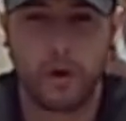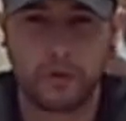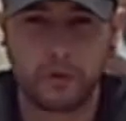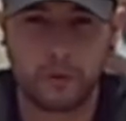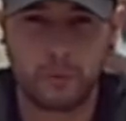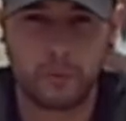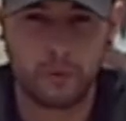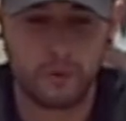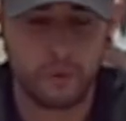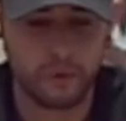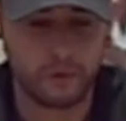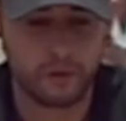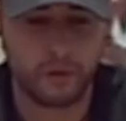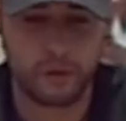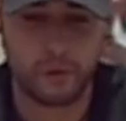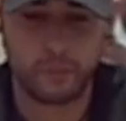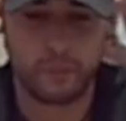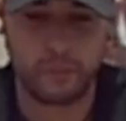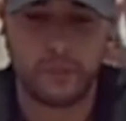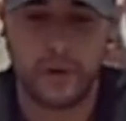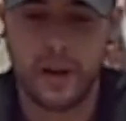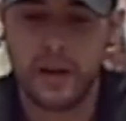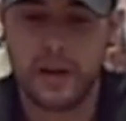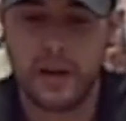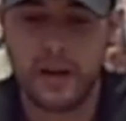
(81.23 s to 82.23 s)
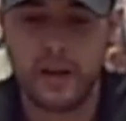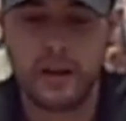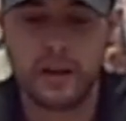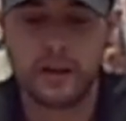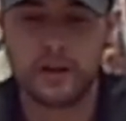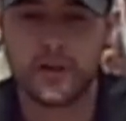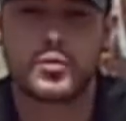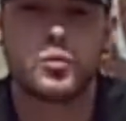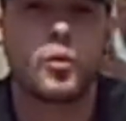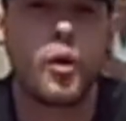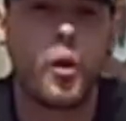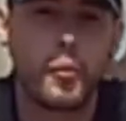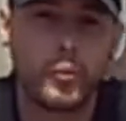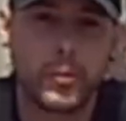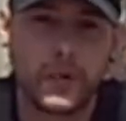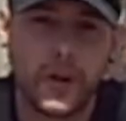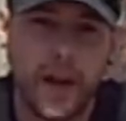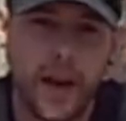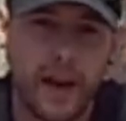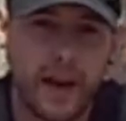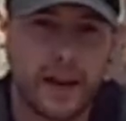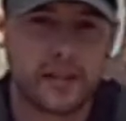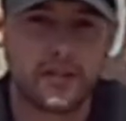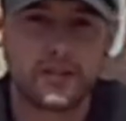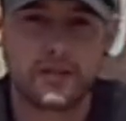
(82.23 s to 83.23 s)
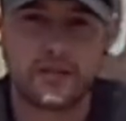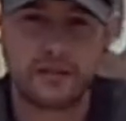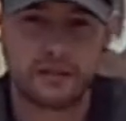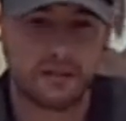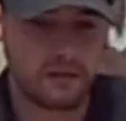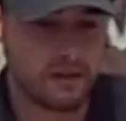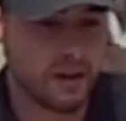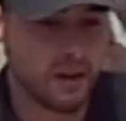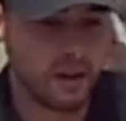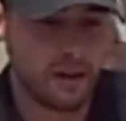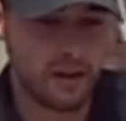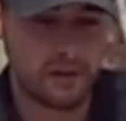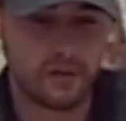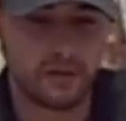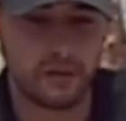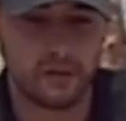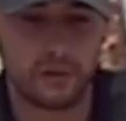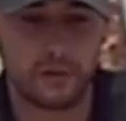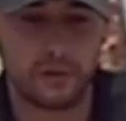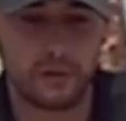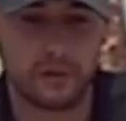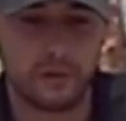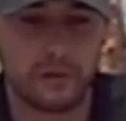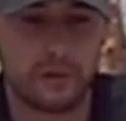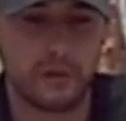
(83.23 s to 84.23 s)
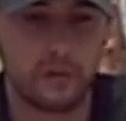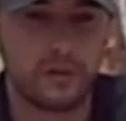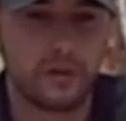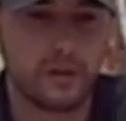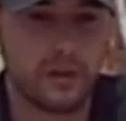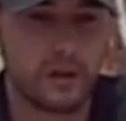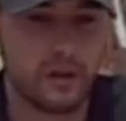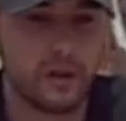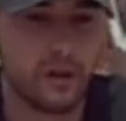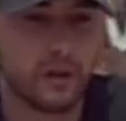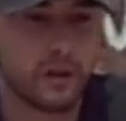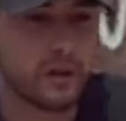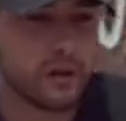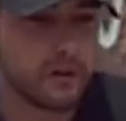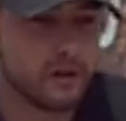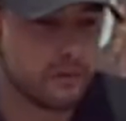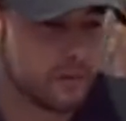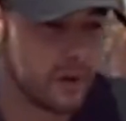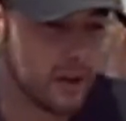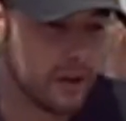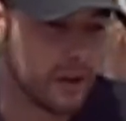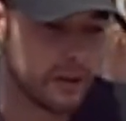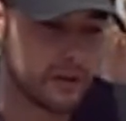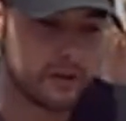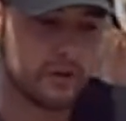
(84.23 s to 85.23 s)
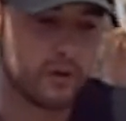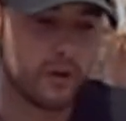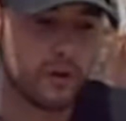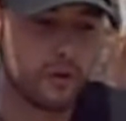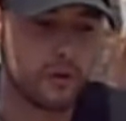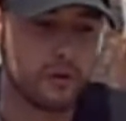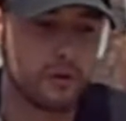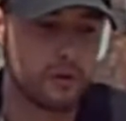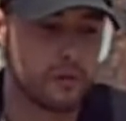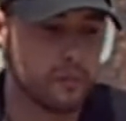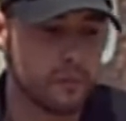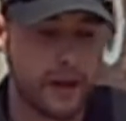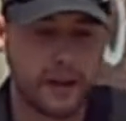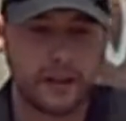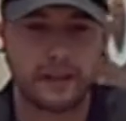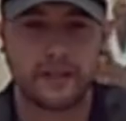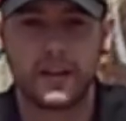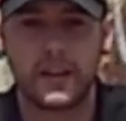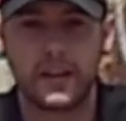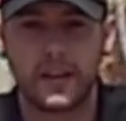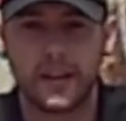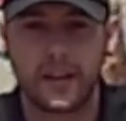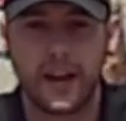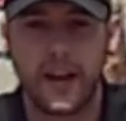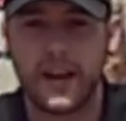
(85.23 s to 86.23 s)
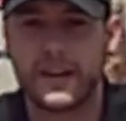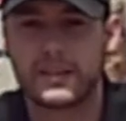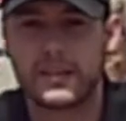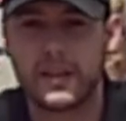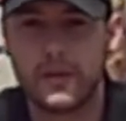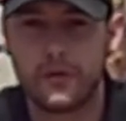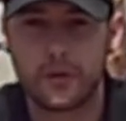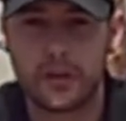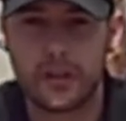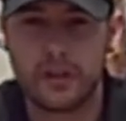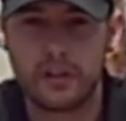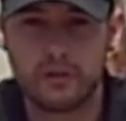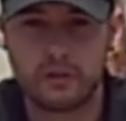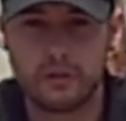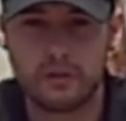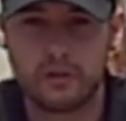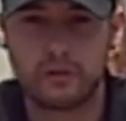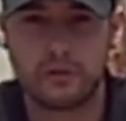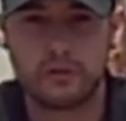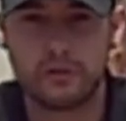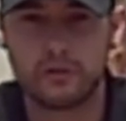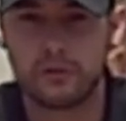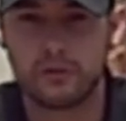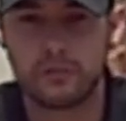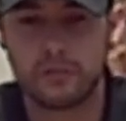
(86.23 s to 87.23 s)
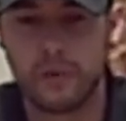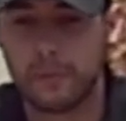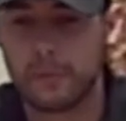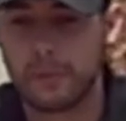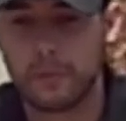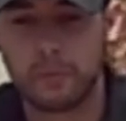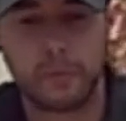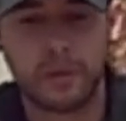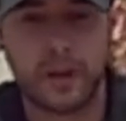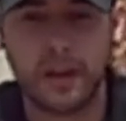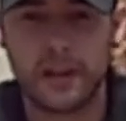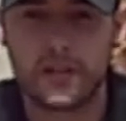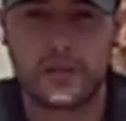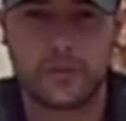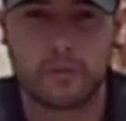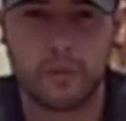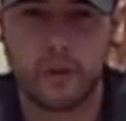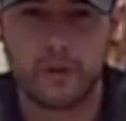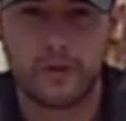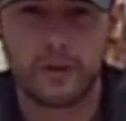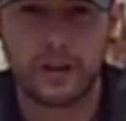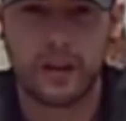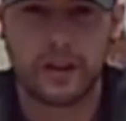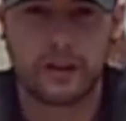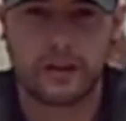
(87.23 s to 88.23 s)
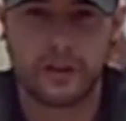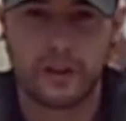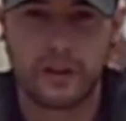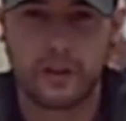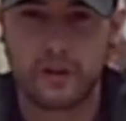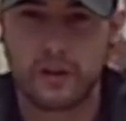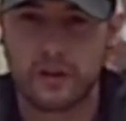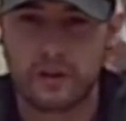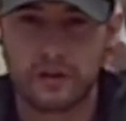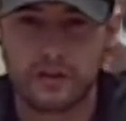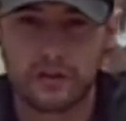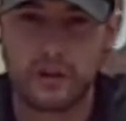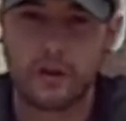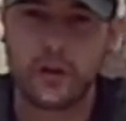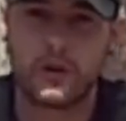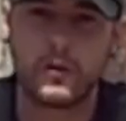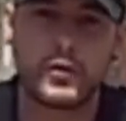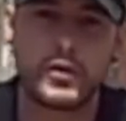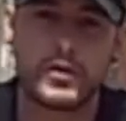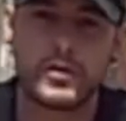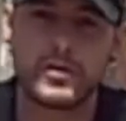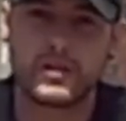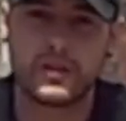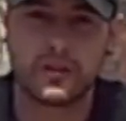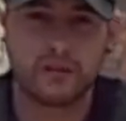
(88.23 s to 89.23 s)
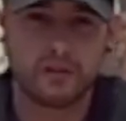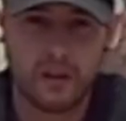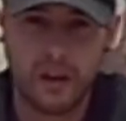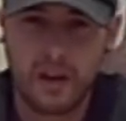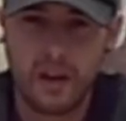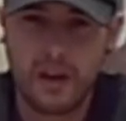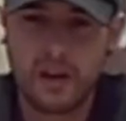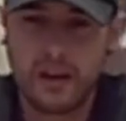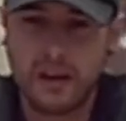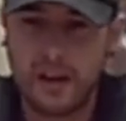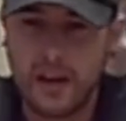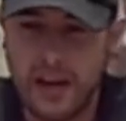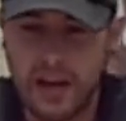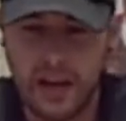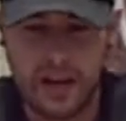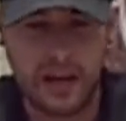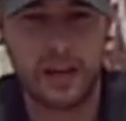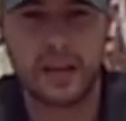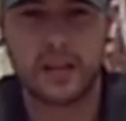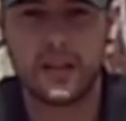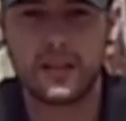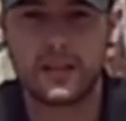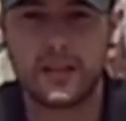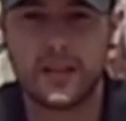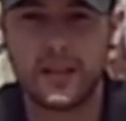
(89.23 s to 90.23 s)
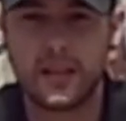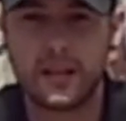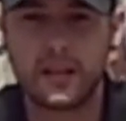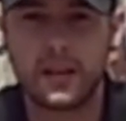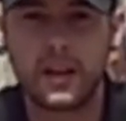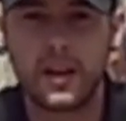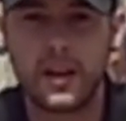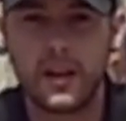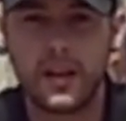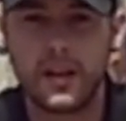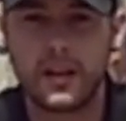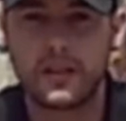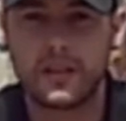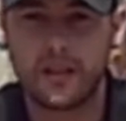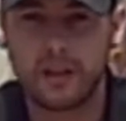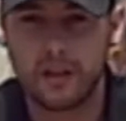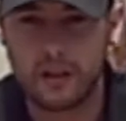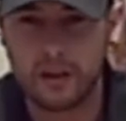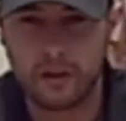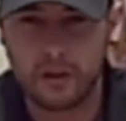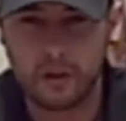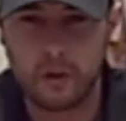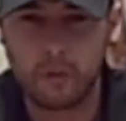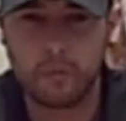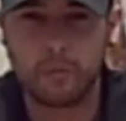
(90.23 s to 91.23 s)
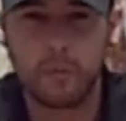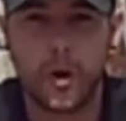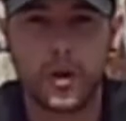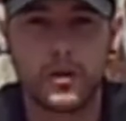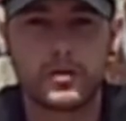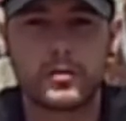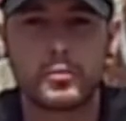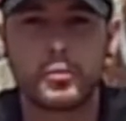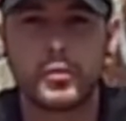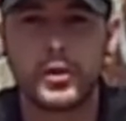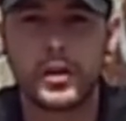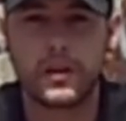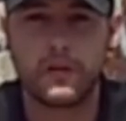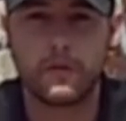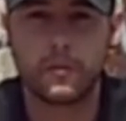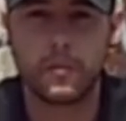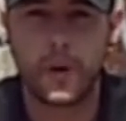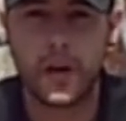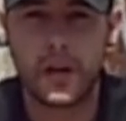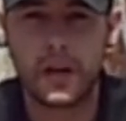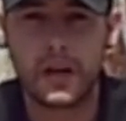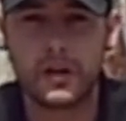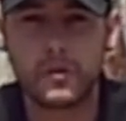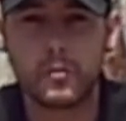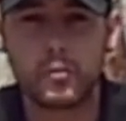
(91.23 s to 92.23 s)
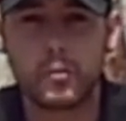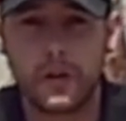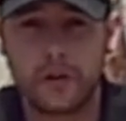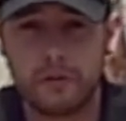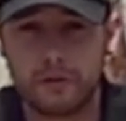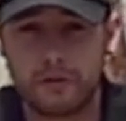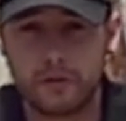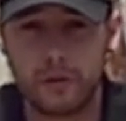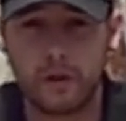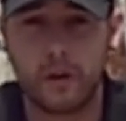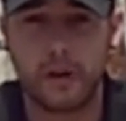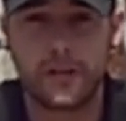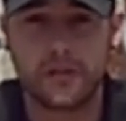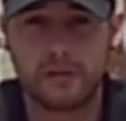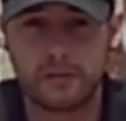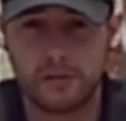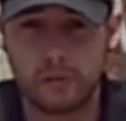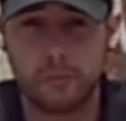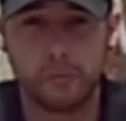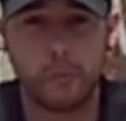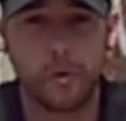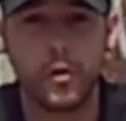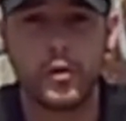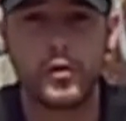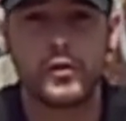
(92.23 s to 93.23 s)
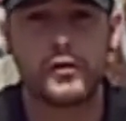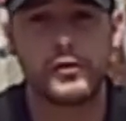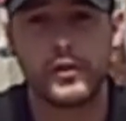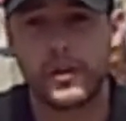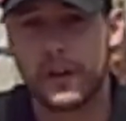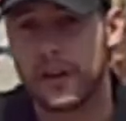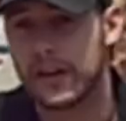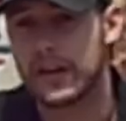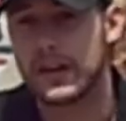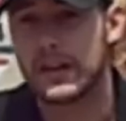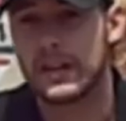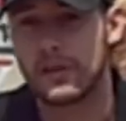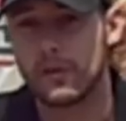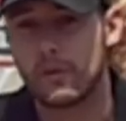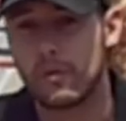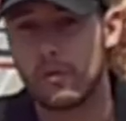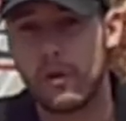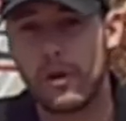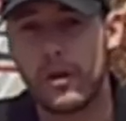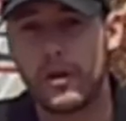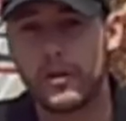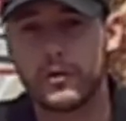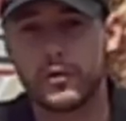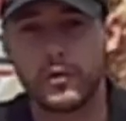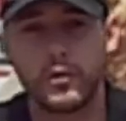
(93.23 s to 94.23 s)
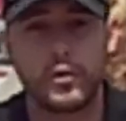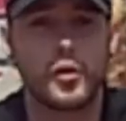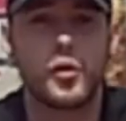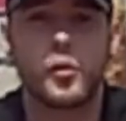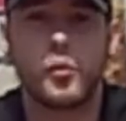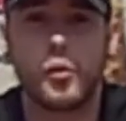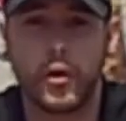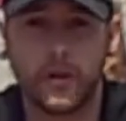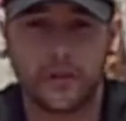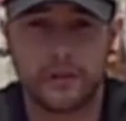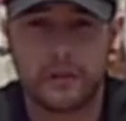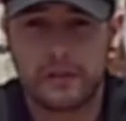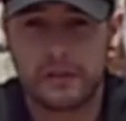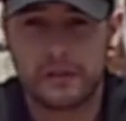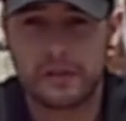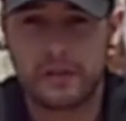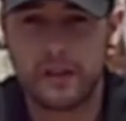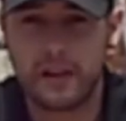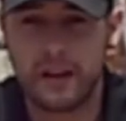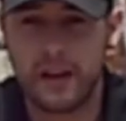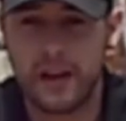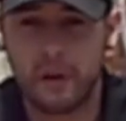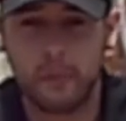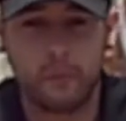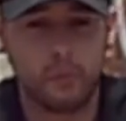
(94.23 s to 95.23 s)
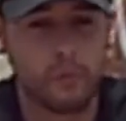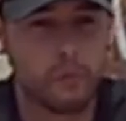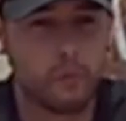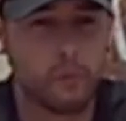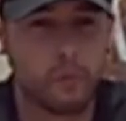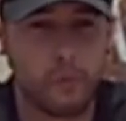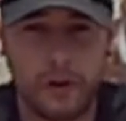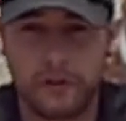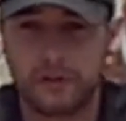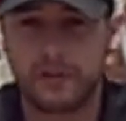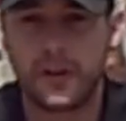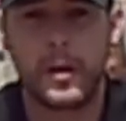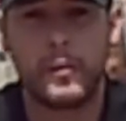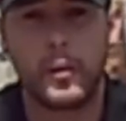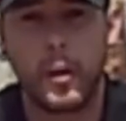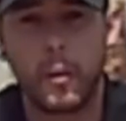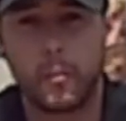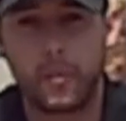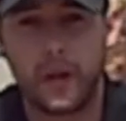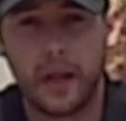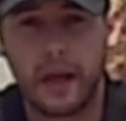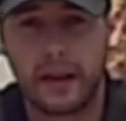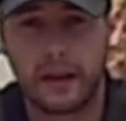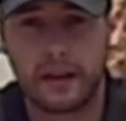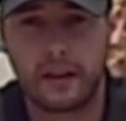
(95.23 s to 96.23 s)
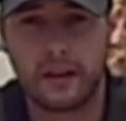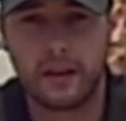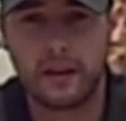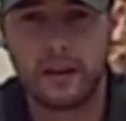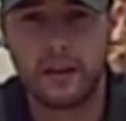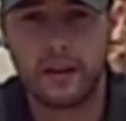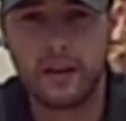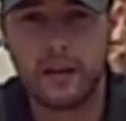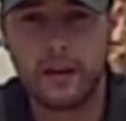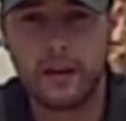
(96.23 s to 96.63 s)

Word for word: possible from swamp gas to you know electromagnetic activity due to maybe plates moving under the Earth's surface, anything that it could possibly have been, we've tried to prove that it either was or wasn't, and we've come up blank.